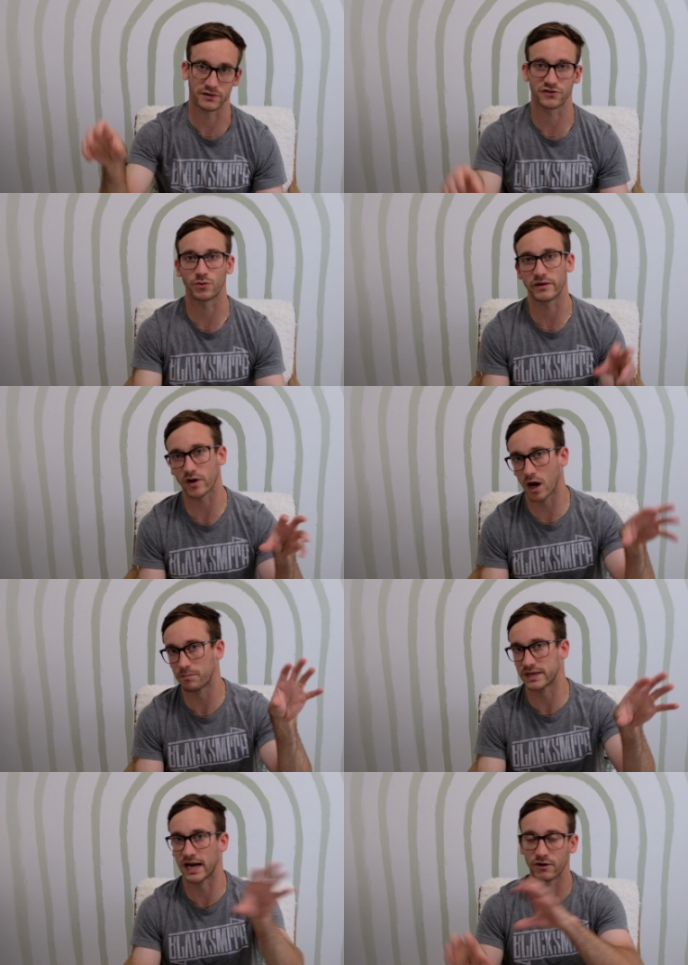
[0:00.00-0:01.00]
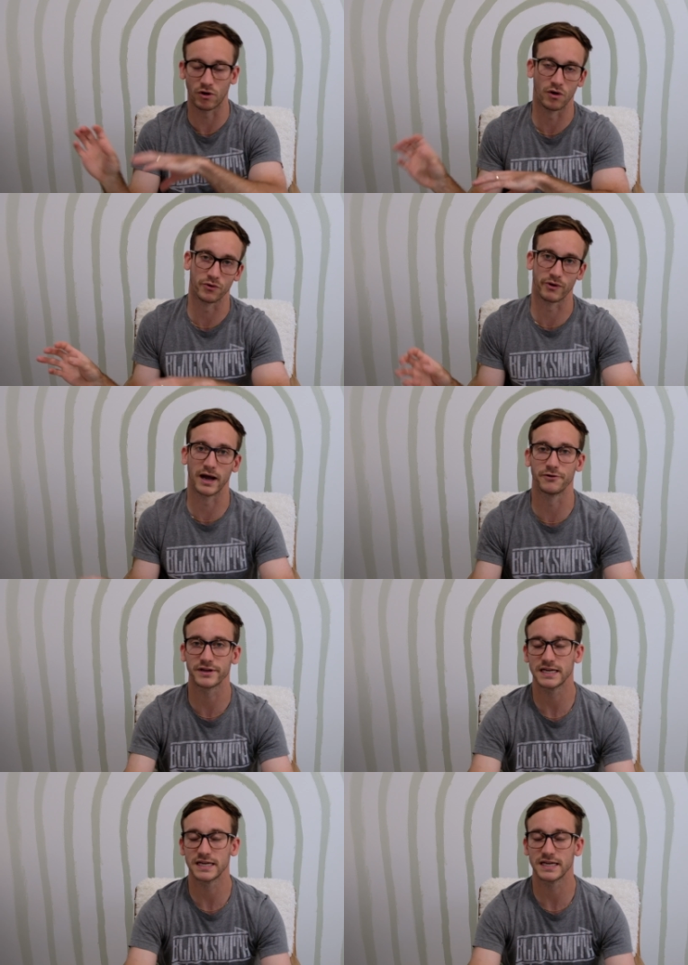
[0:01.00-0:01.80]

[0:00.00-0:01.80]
So we have up, down, all around.